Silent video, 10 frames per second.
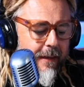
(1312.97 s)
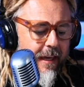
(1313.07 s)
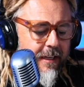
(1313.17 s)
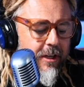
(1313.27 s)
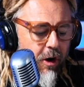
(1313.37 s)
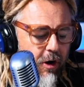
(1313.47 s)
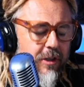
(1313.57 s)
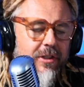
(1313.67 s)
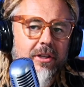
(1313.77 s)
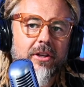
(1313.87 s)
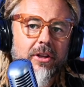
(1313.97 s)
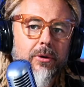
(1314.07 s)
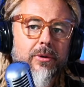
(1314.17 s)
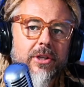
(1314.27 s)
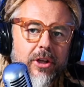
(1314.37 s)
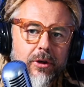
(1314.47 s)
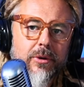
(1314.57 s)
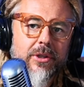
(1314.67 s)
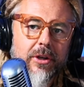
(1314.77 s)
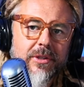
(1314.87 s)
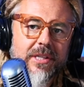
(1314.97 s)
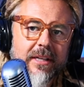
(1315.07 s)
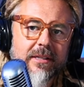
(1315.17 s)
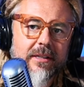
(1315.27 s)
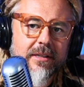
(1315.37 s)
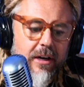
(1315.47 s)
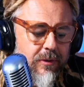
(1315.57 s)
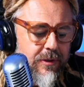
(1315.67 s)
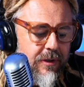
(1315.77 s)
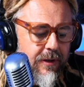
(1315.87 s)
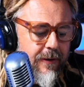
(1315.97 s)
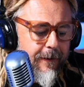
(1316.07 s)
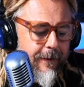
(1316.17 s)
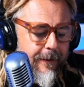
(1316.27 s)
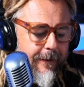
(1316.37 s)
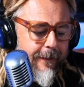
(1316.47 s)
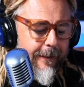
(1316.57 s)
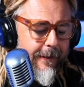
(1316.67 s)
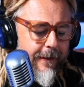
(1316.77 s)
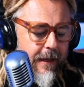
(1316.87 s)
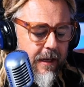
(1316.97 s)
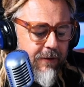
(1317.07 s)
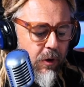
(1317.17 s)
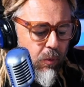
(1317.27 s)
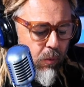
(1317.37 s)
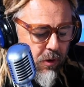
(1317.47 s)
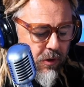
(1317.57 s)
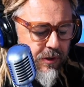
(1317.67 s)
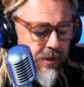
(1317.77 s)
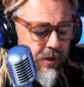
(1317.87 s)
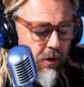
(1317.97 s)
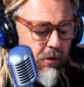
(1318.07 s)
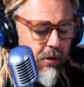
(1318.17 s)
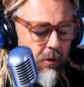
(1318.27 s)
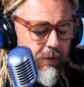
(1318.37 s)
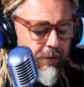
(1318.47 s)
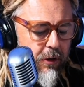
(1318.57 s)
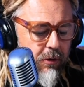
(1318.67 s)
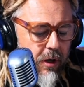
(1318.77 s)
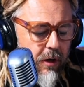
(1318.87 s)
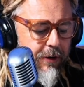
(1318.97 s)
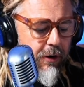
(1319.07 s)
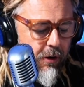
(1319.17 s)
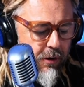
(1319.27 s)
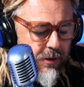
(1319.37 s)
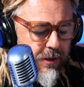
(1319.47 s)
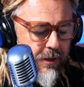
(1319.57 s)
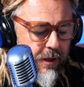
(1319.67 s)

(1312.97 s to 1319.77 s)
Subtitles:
can cause you to use those sticks and stones. If your words are an overflow of your heart,